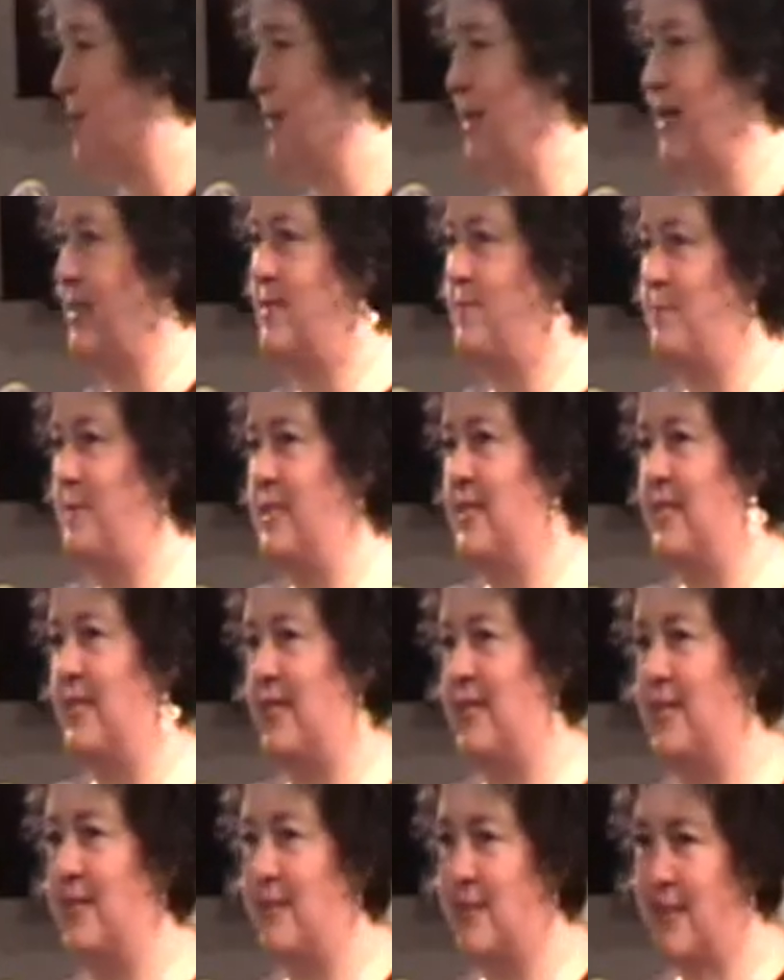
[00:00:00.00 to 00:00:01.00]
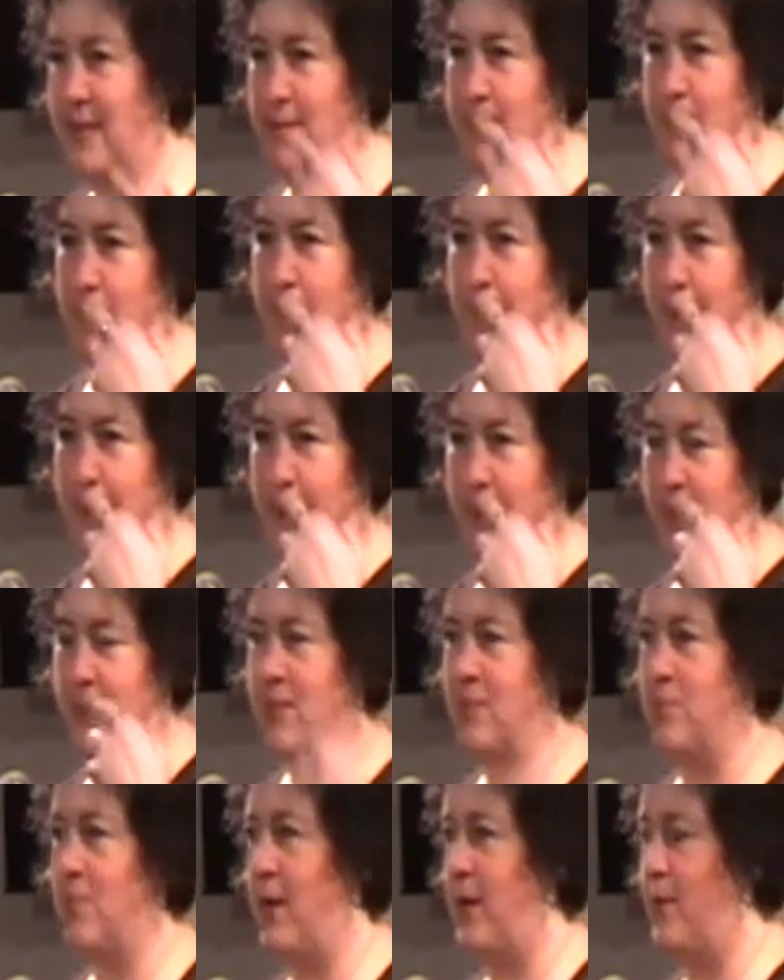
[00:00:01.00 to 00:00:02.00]
He asked me to send him
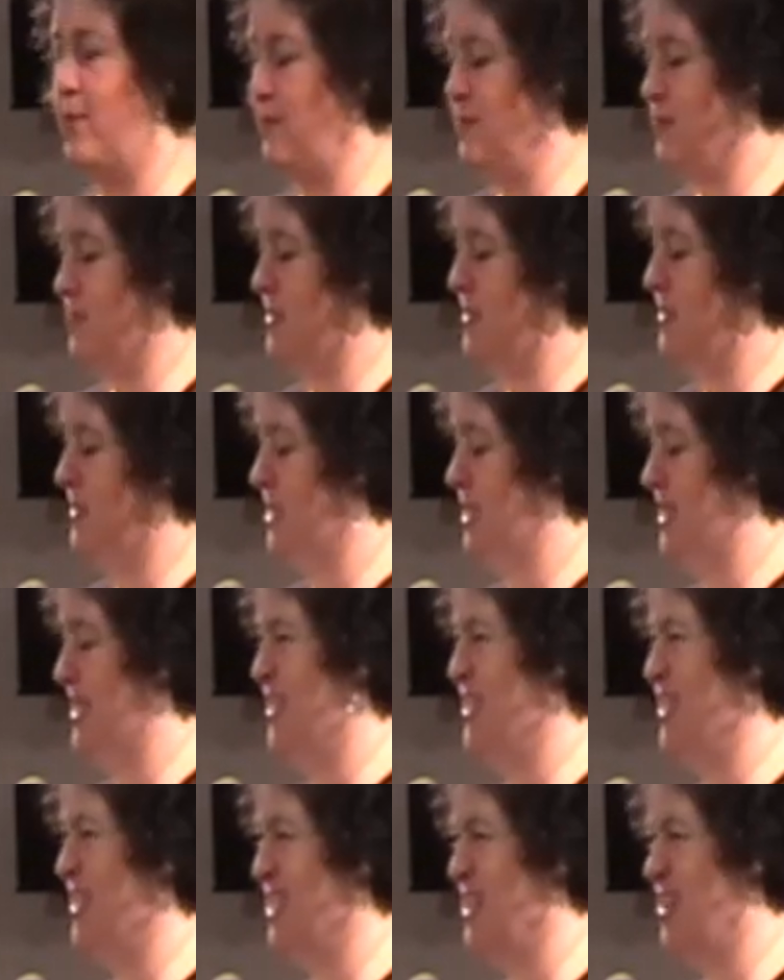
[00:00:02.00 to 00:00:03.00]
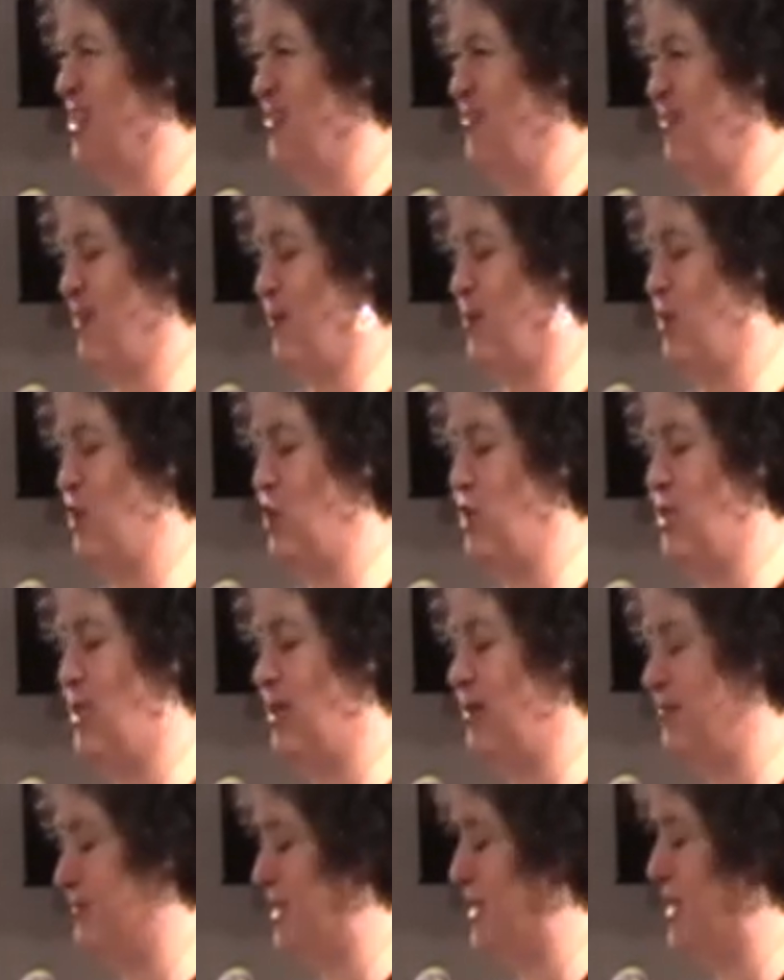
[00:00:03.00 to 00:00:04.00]
some poems, so he could decide if I was good
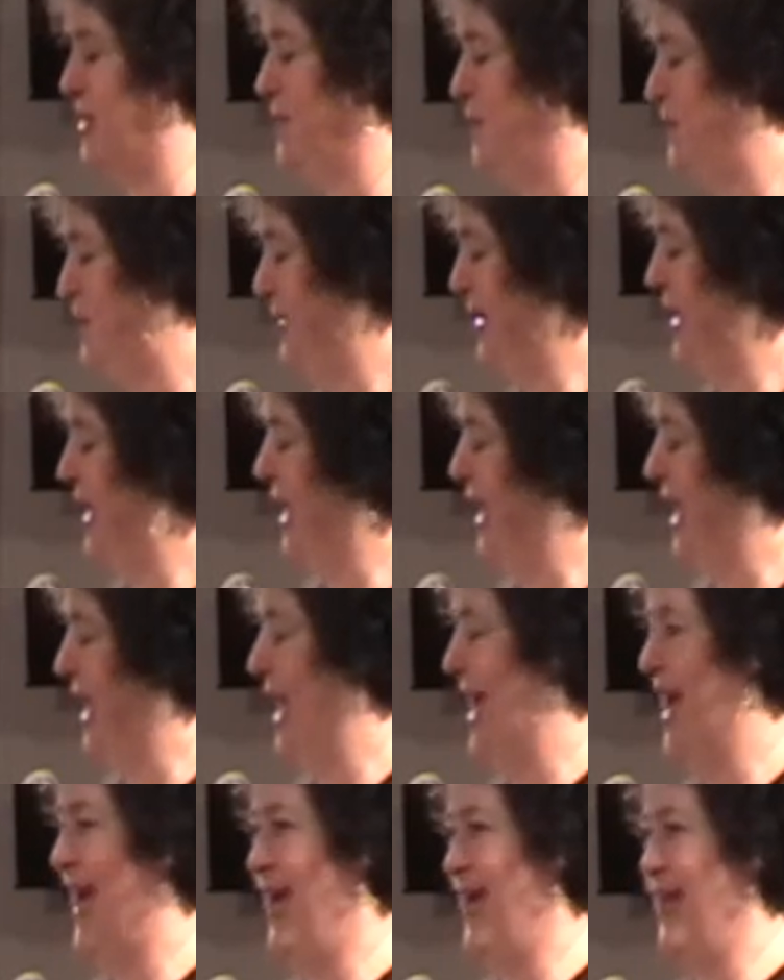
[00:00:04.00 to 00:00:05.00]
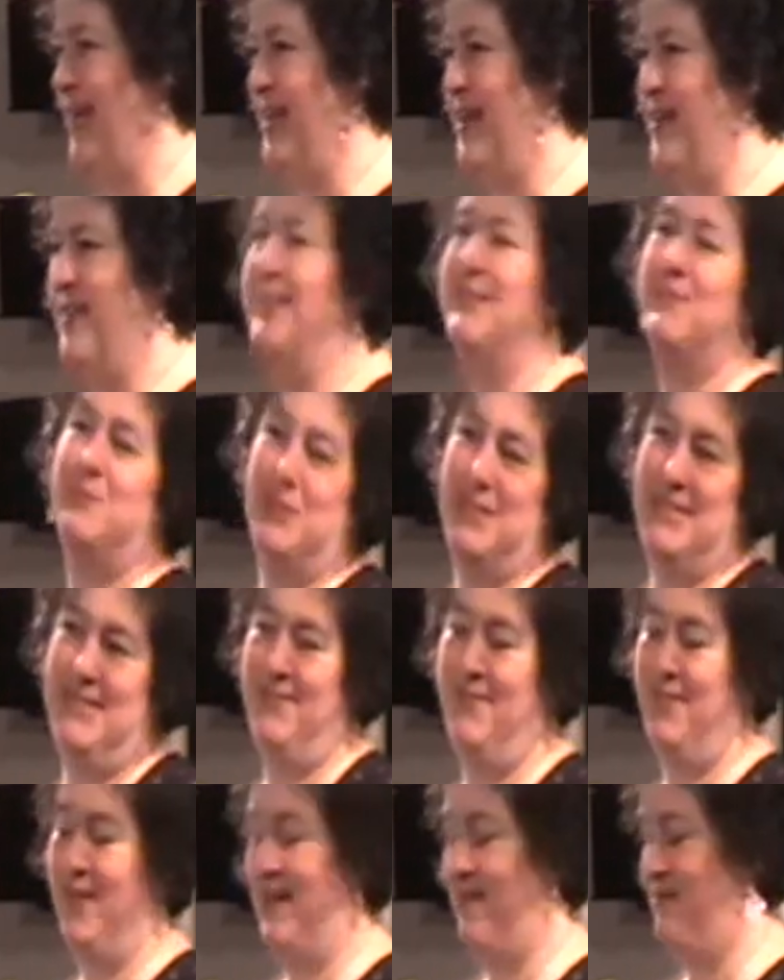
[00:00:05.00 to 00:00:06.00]
enough to come. And this was
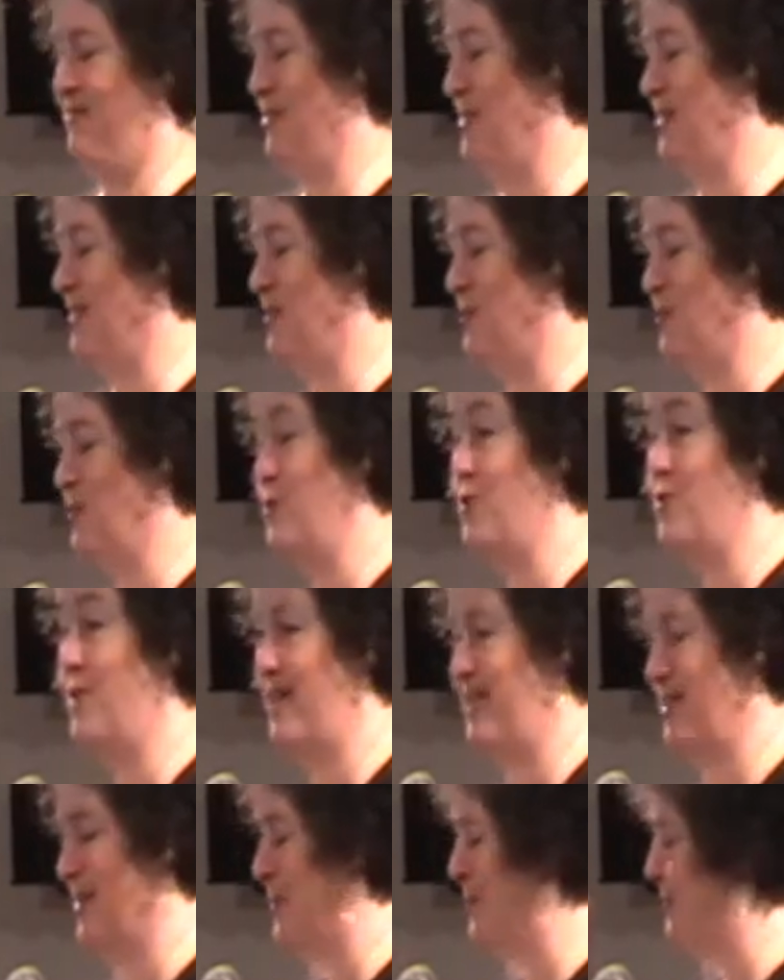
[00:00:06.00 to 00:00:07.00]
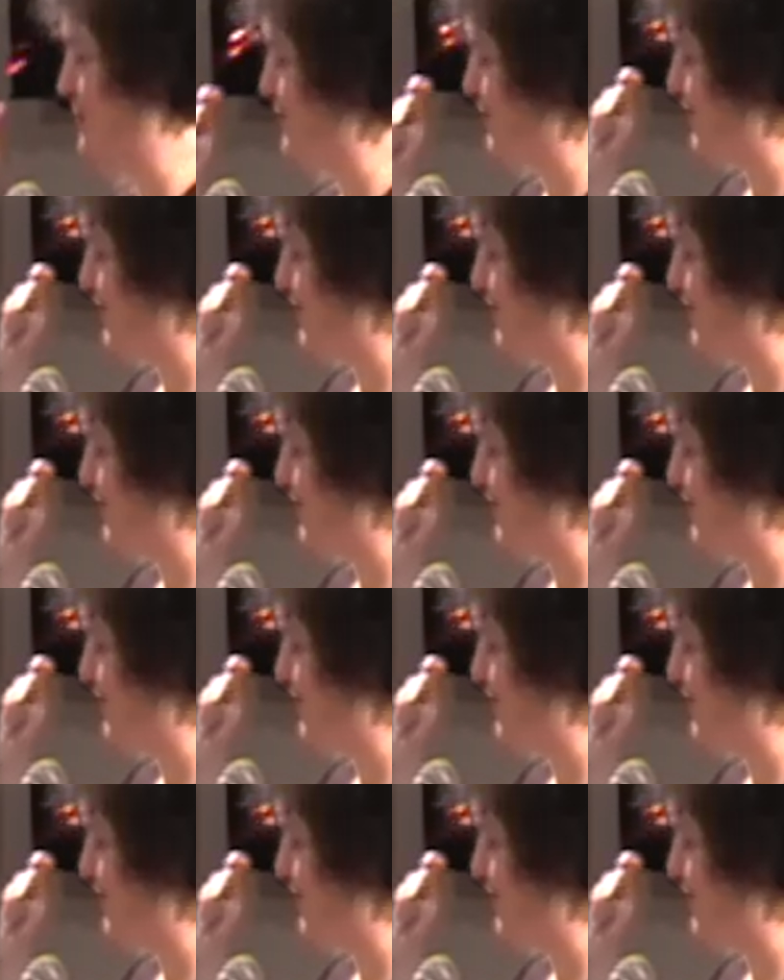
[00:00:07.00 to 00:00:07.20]
his favourite. It's called Treasure.